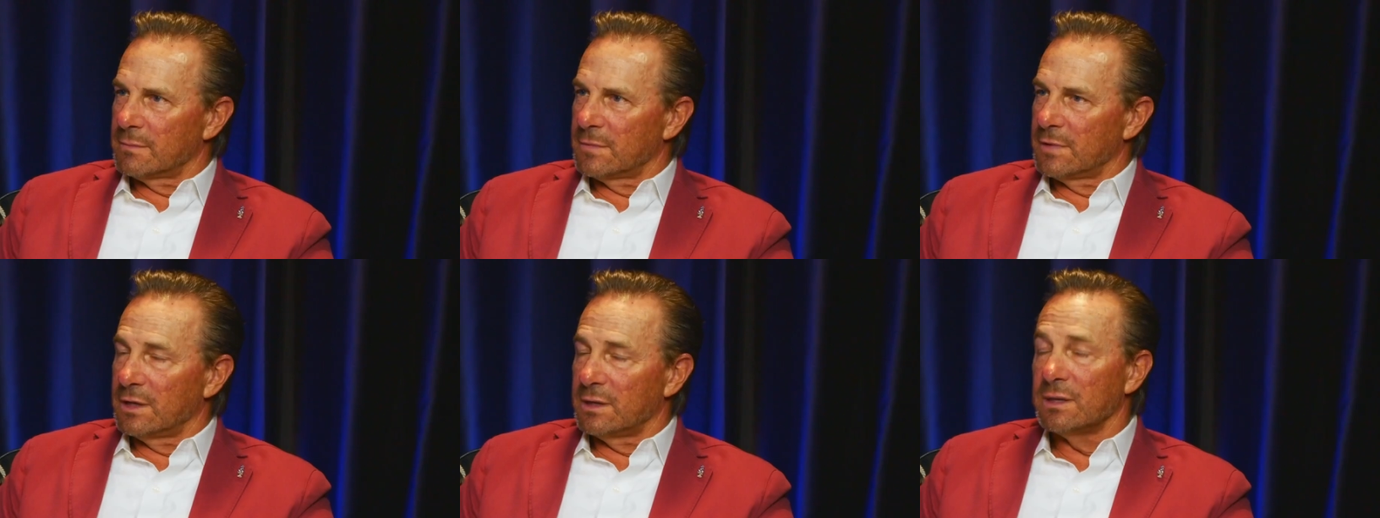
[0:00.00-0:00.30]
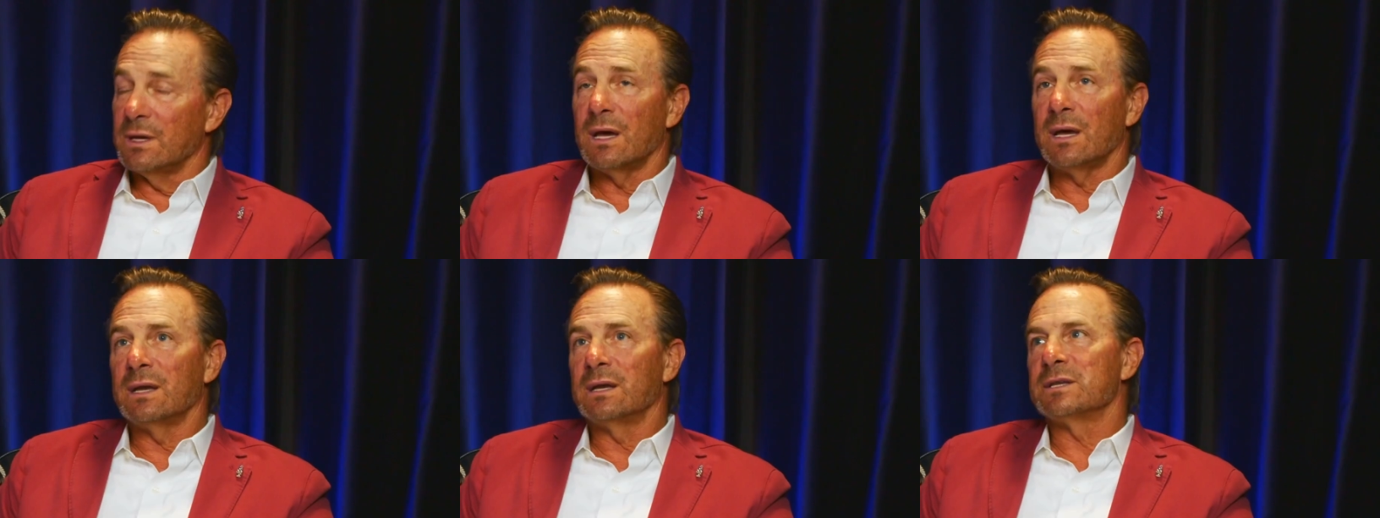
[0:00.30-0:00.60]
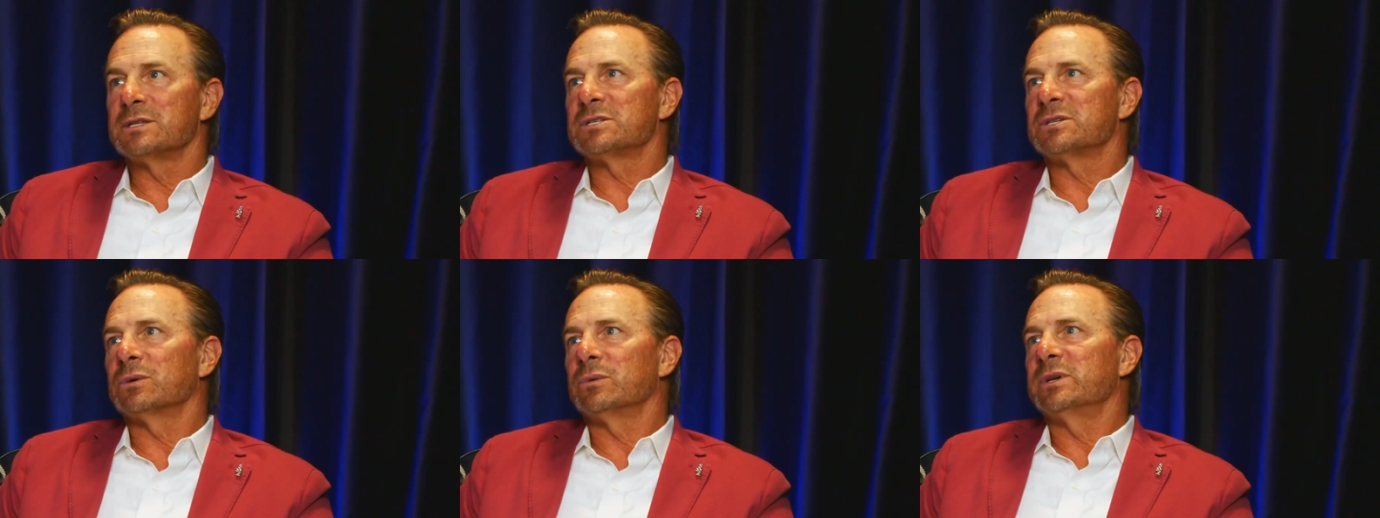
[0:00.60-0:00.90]
Yeah, and
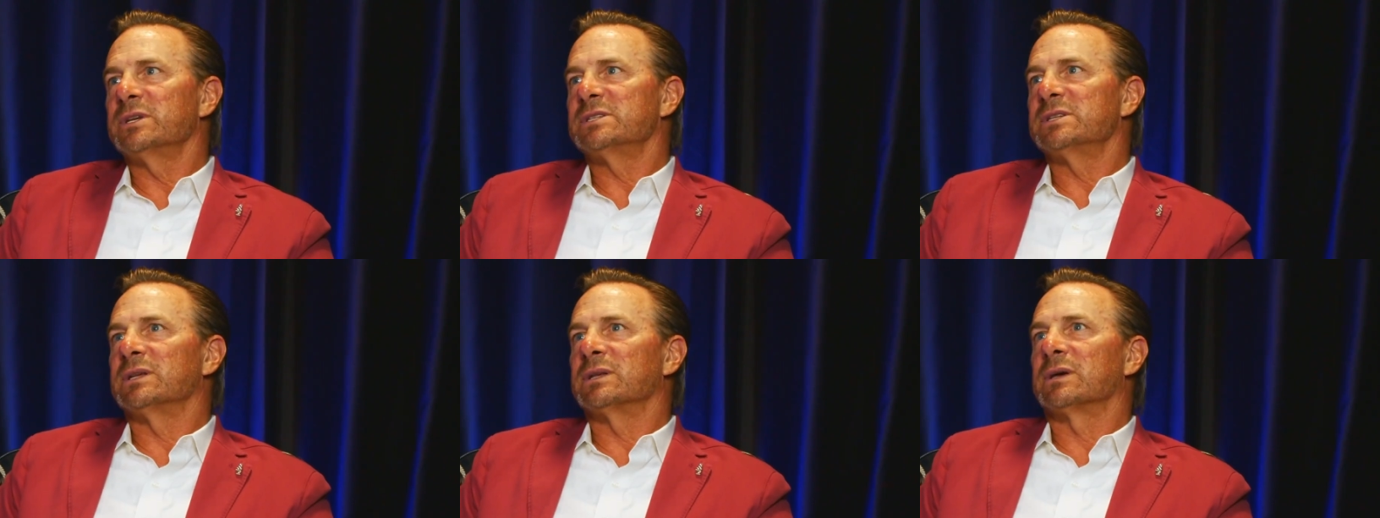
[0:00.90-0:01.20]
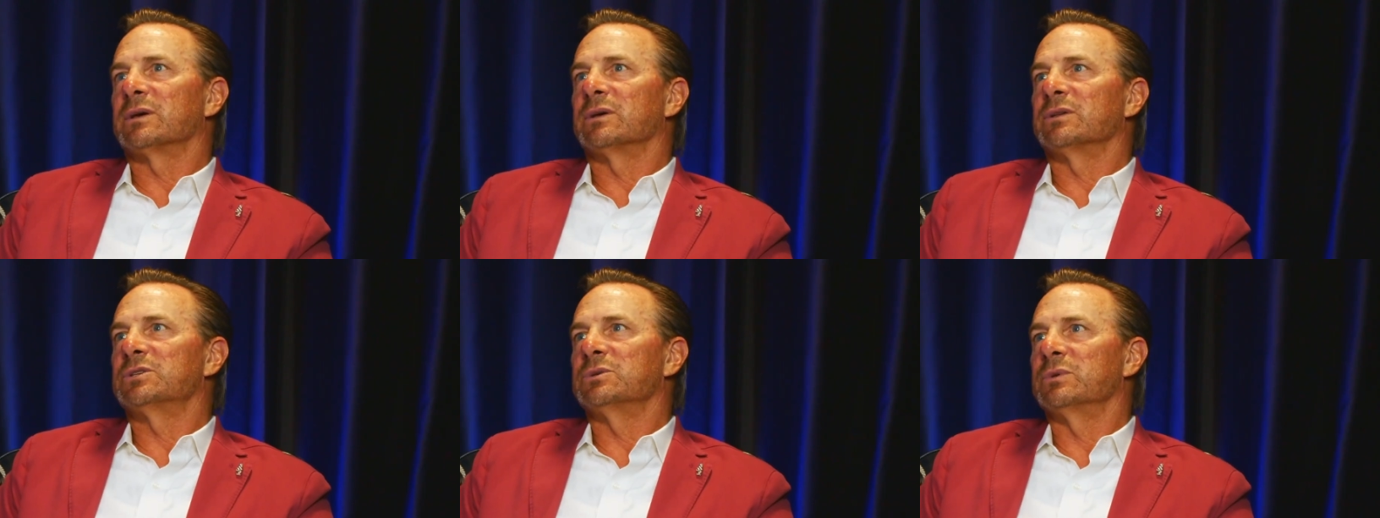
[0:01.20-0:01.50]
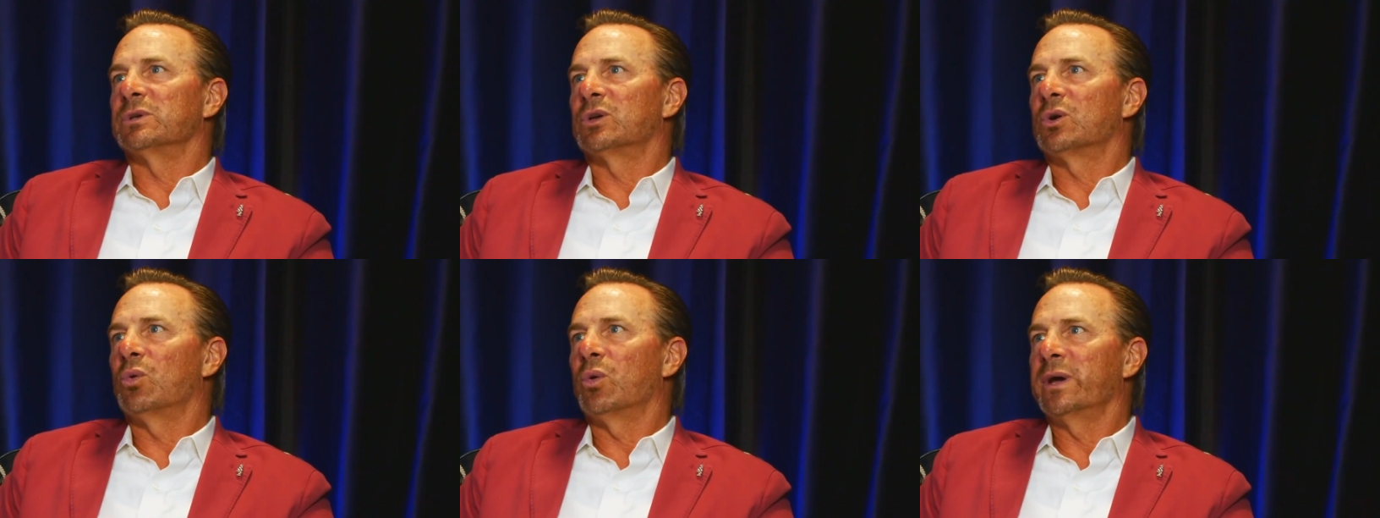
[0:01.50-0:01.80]
it's so easy to
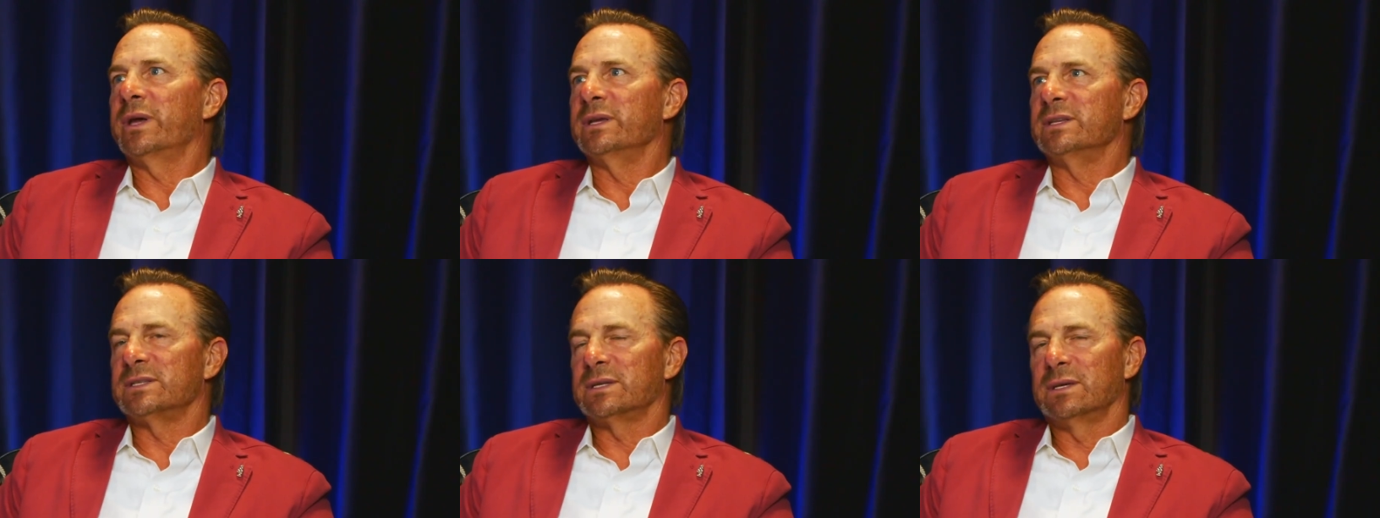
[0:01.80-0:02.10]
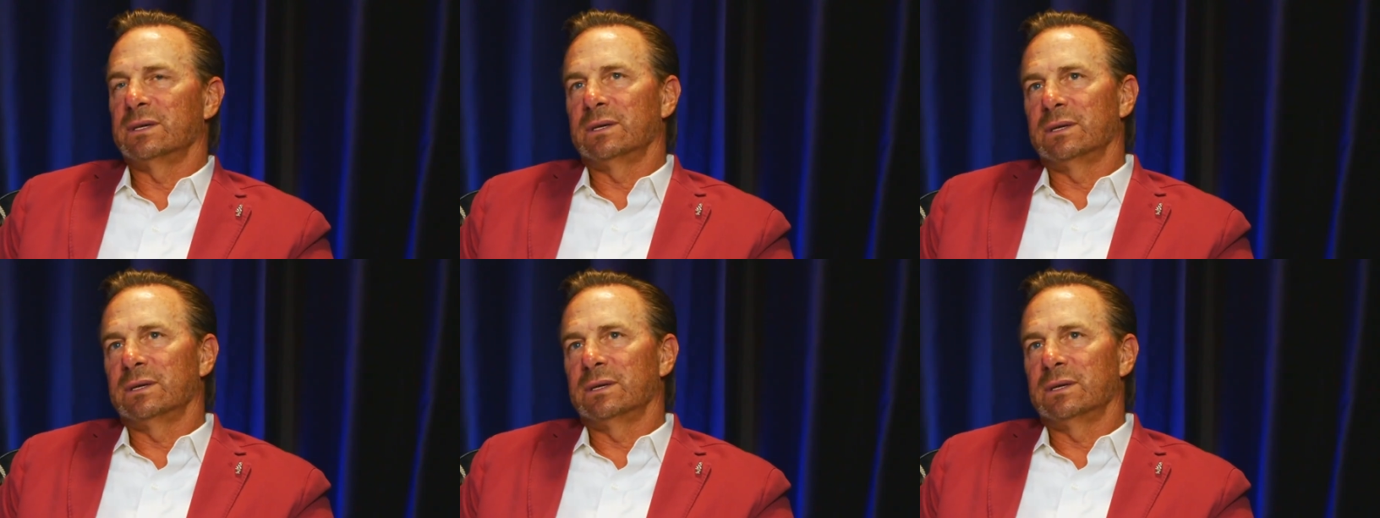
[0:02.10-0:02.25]
equate